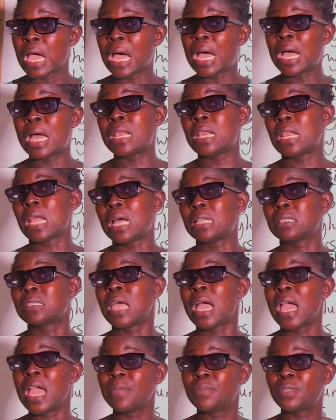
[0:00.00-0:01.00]
And at
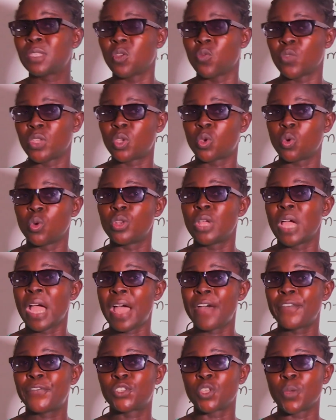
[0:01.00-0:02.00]
times, we could
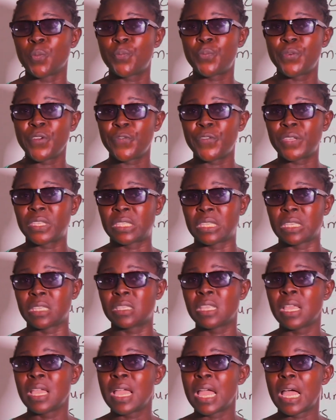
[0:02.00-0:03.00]
have some prefixes
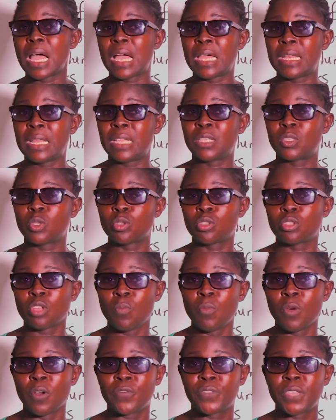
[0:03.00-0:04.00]
added to
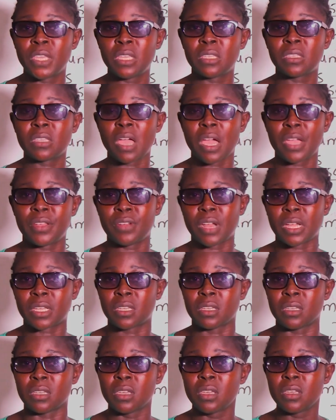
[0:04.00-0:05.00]
some of these
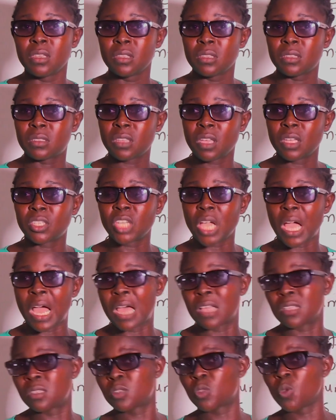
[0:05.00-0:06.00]
hierarchies, such
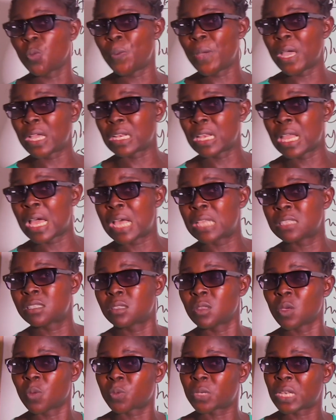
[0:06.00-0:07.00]
as superclass,
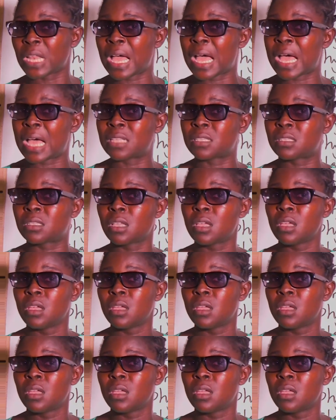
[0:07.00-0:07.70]
subclass,